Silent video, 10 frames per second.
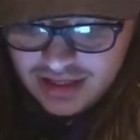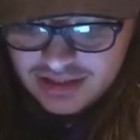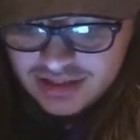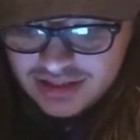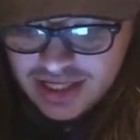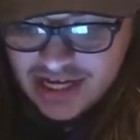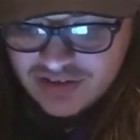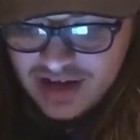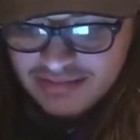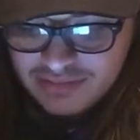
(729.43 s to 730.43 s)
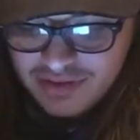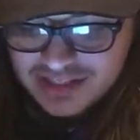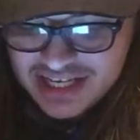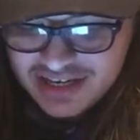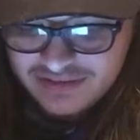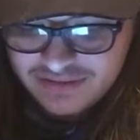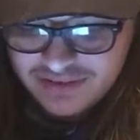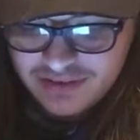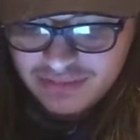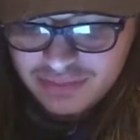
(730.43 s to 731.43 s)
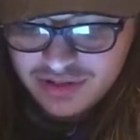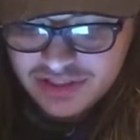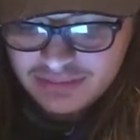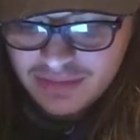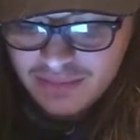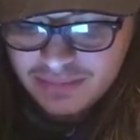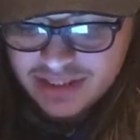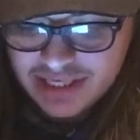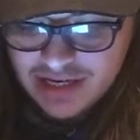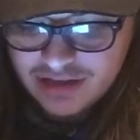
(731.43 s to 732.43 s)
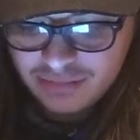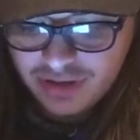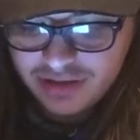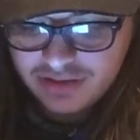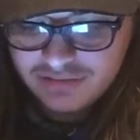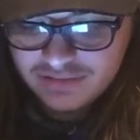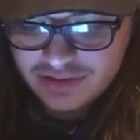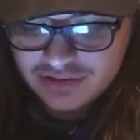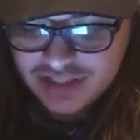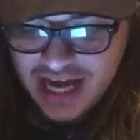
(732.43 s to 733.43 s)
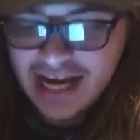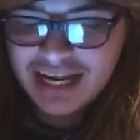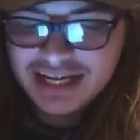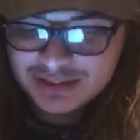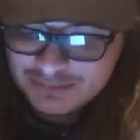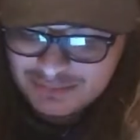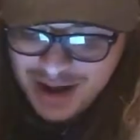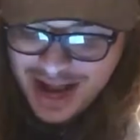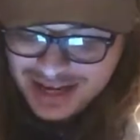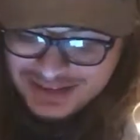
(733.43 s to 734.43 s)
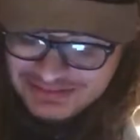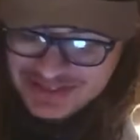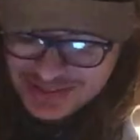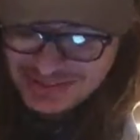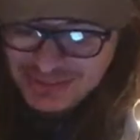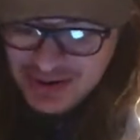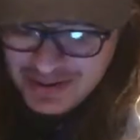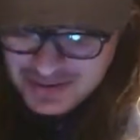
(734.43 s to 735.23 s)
Jack grabbed Mark's hair and pushed him up and down. Mark could feel Jack hitting the back of his throat.